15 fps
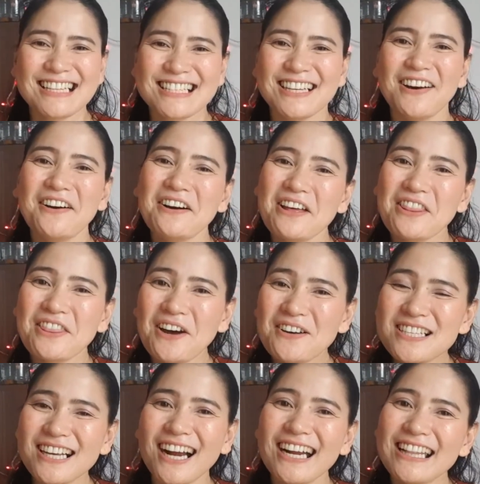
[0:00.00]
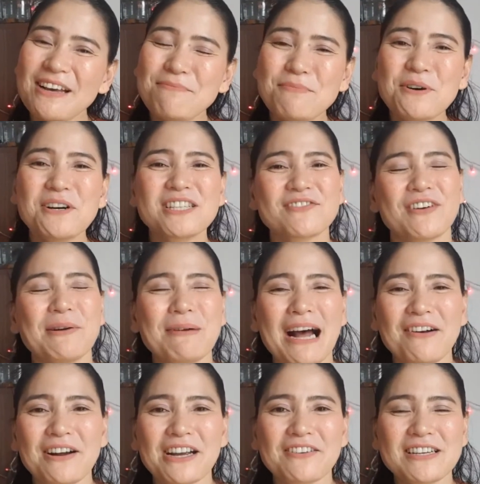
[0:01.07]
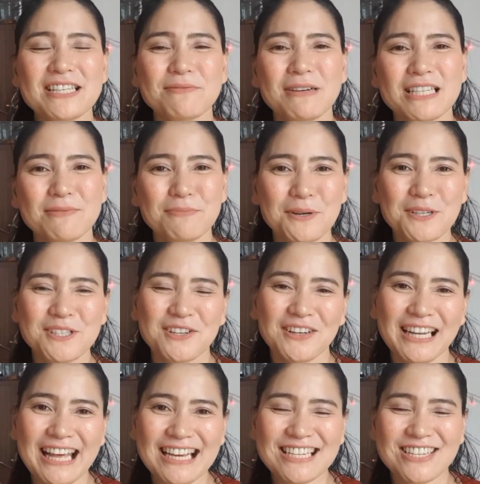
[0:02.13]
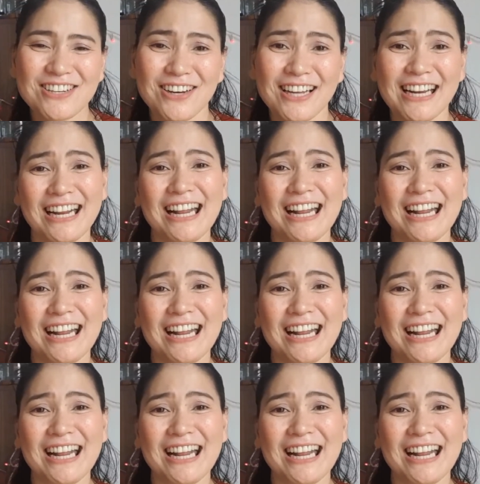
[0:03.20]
So those are the books from our Christmas books collection,